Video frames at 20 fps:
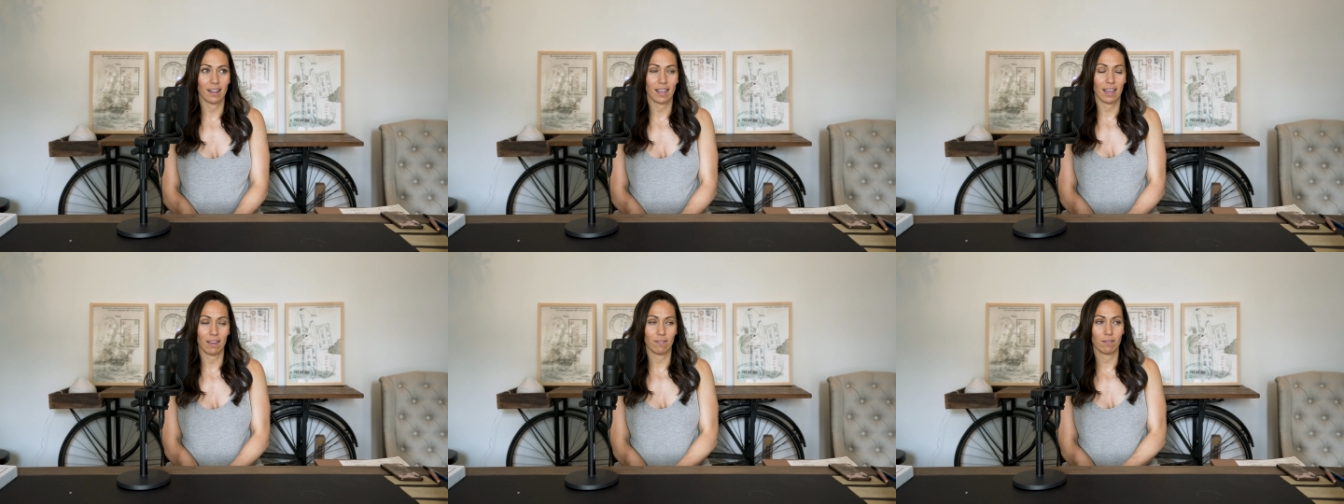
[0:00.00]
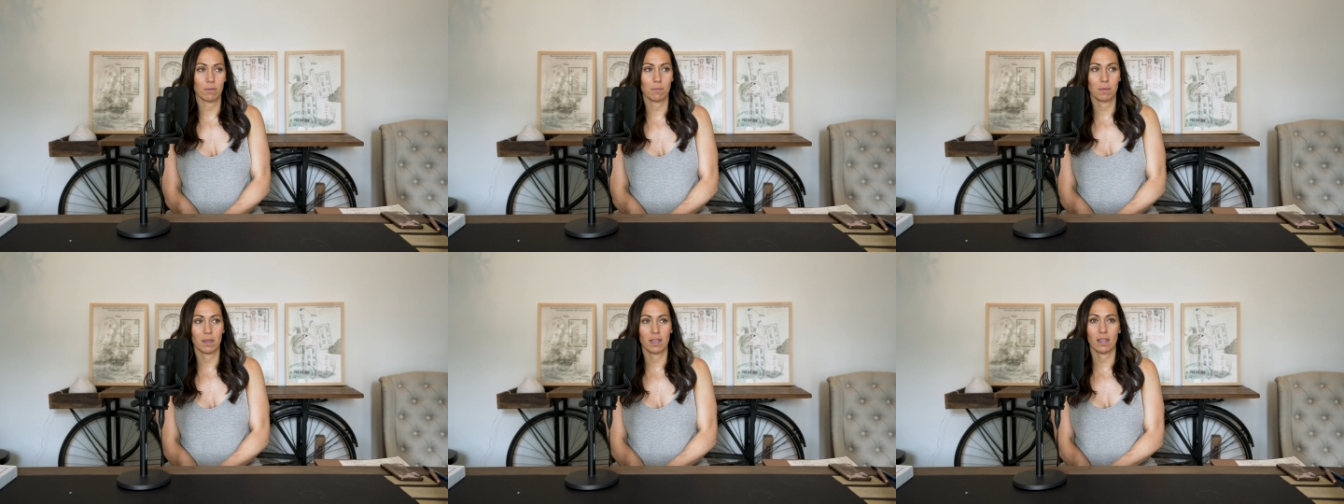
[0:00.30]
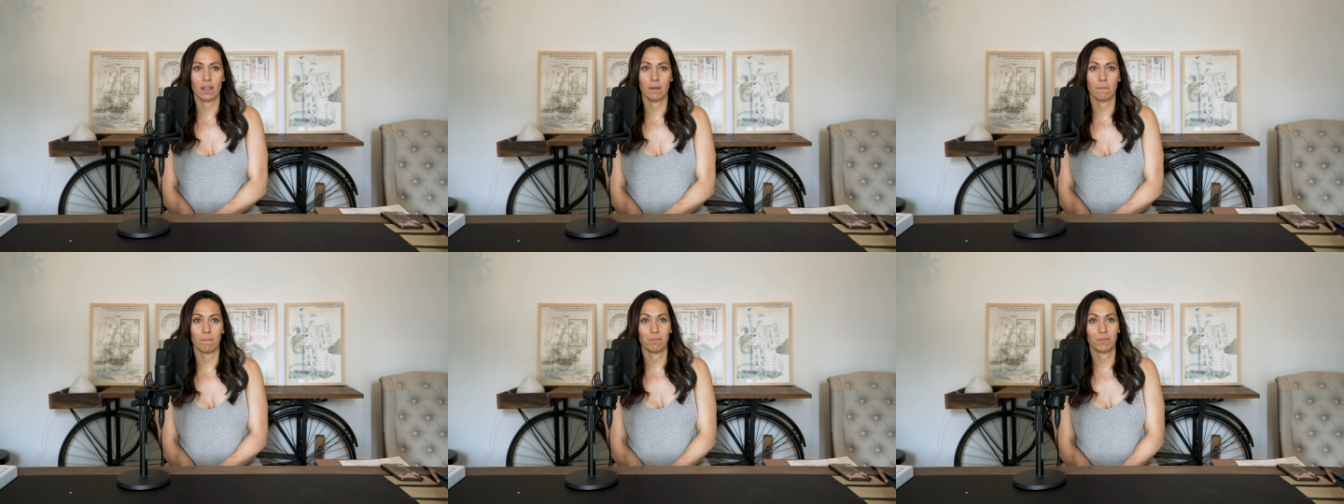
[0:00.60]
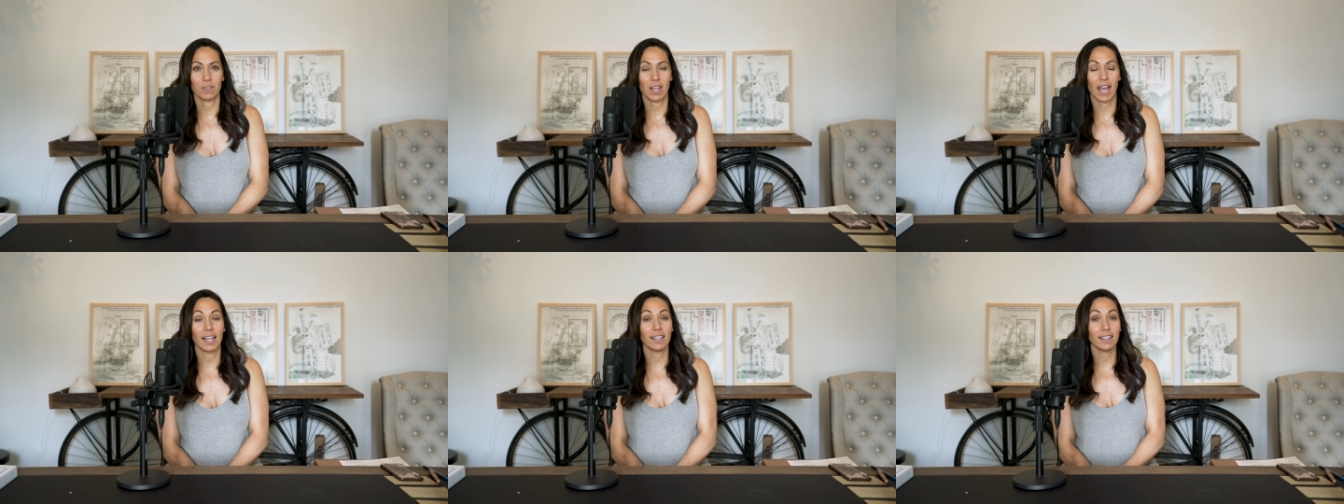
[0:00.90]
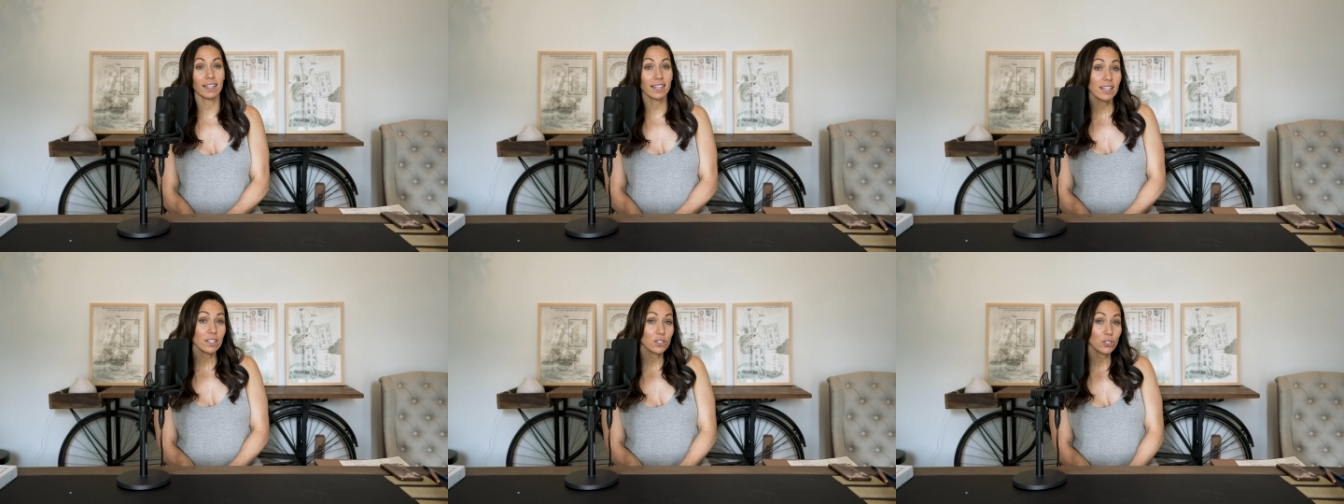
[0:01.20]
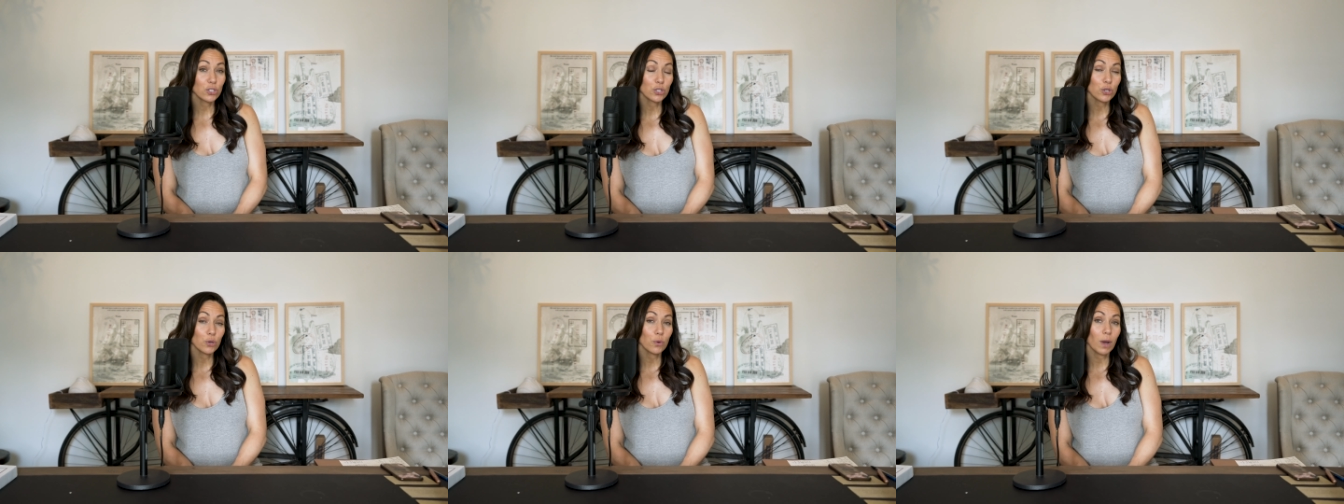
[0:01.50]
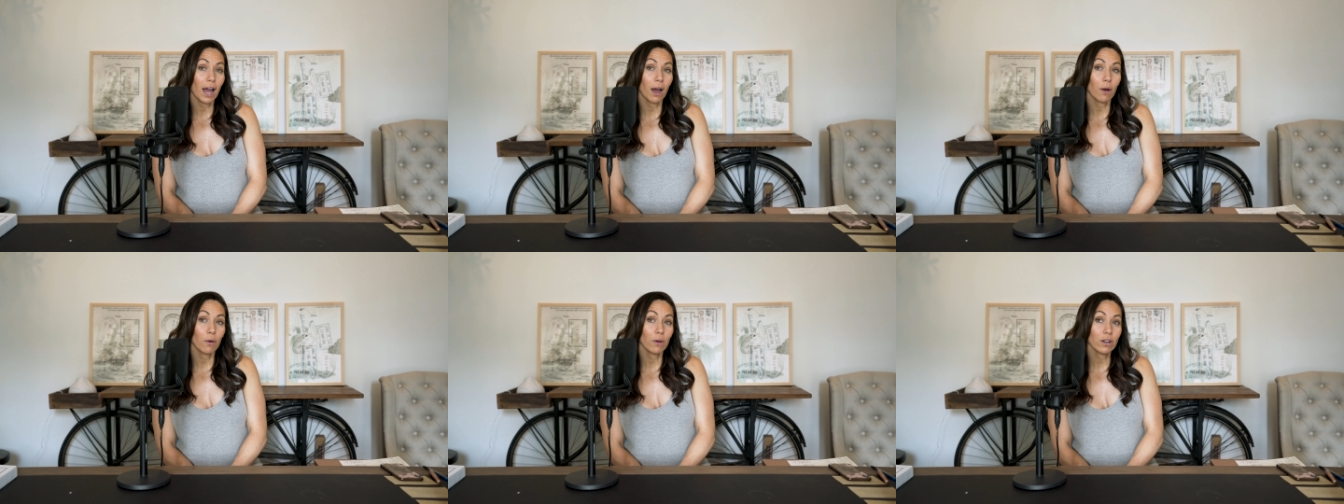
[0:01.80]
given me at least two
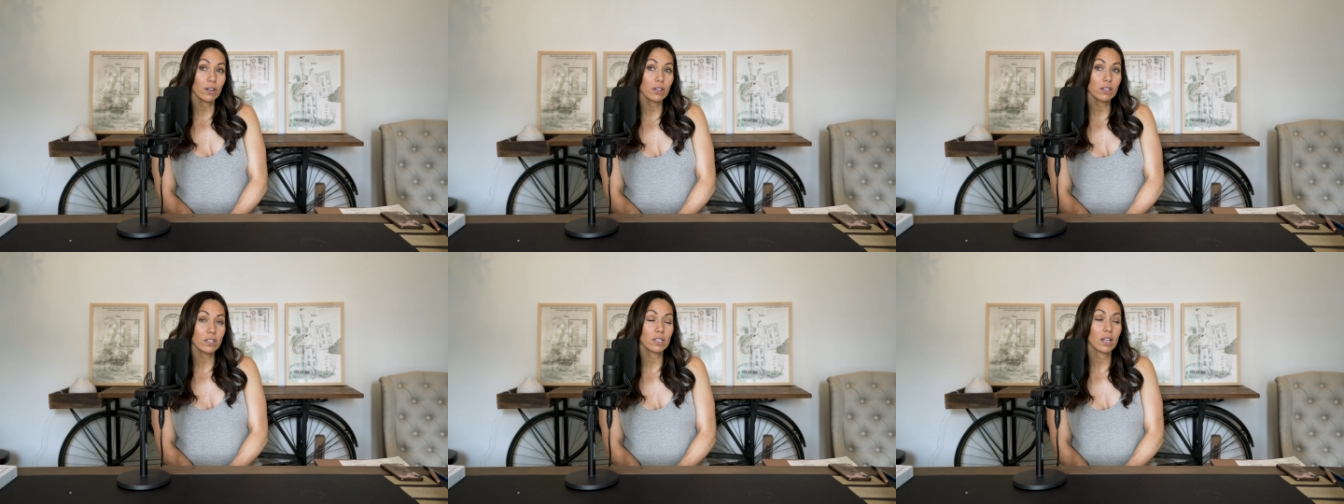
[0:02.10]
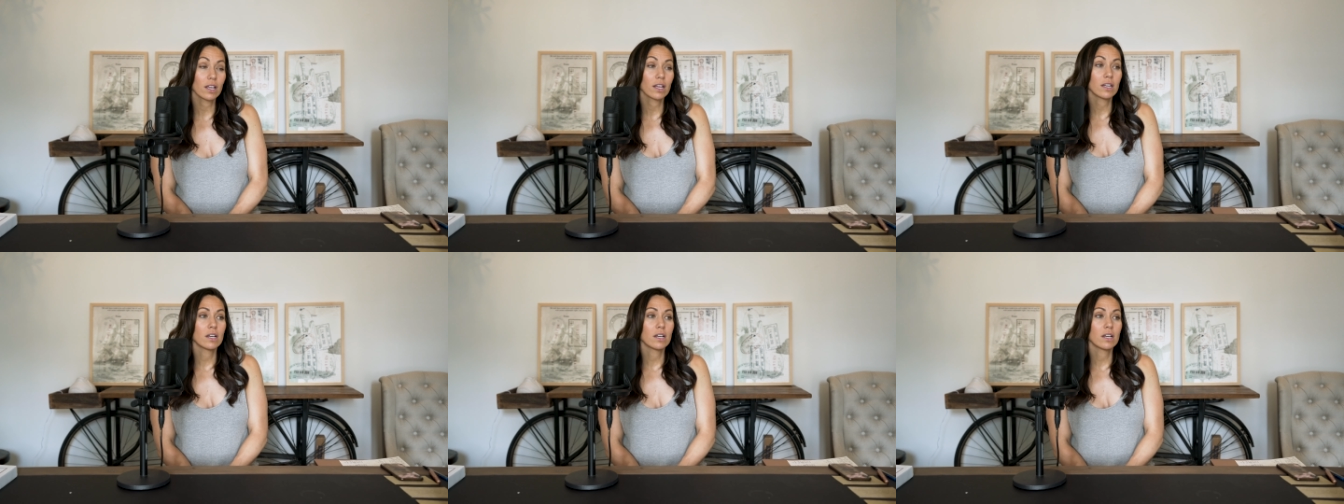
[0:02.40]
hours,